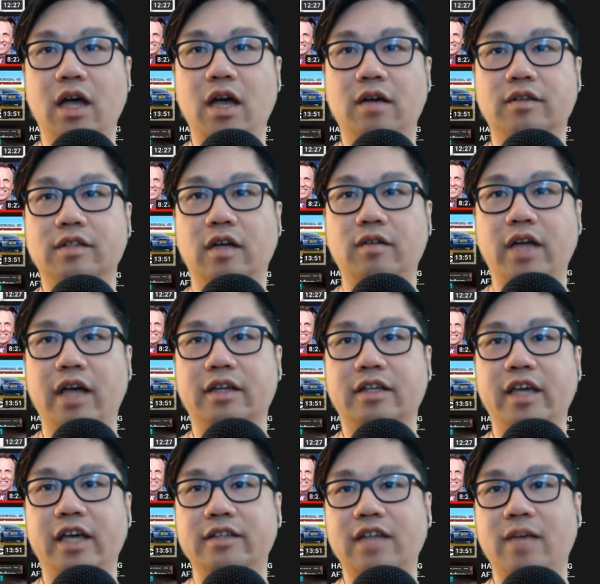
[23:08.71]
Oh, okay.
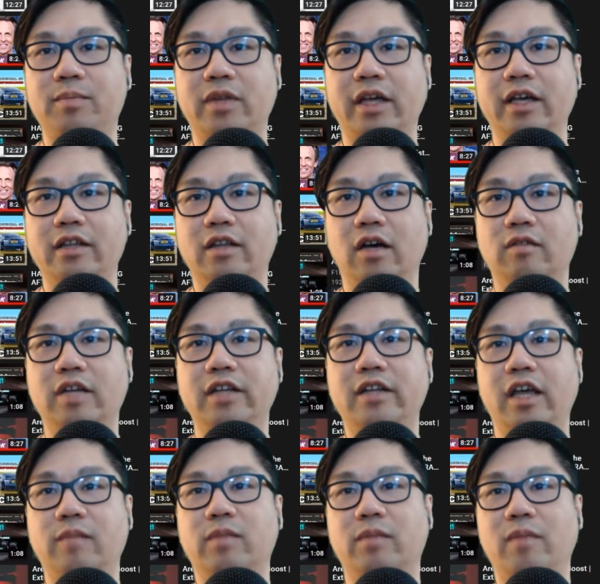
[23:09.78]
Can't I play alone and
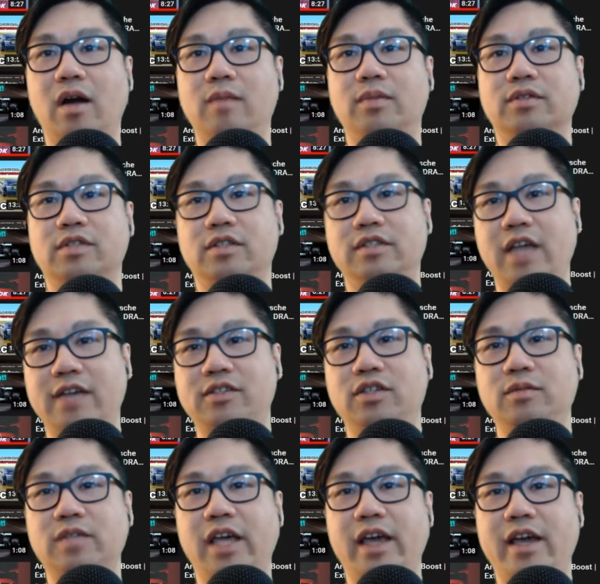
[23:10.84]
name the marbles? Yes,
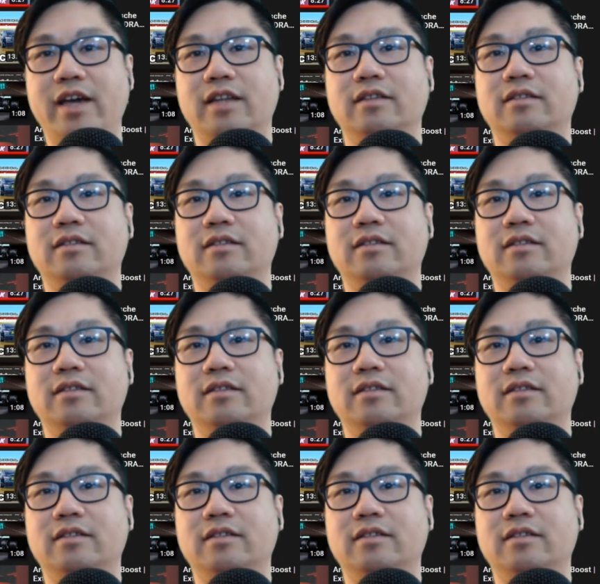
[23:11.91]
you can.